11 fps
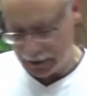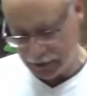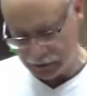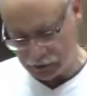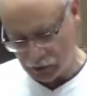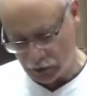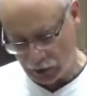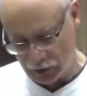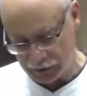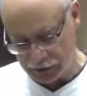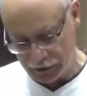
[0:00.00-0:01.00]
It's
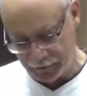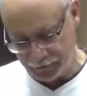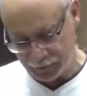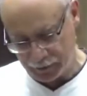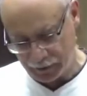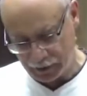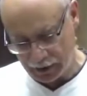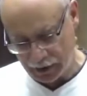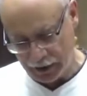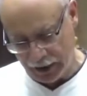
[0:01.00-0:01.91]
called an